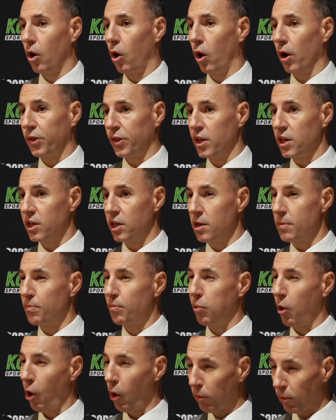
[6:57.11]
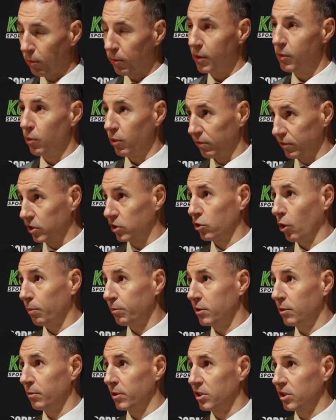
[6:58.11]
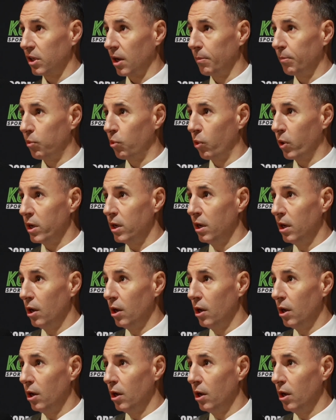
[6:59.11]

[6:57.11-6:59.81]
I think he probably would have stopped him at some point,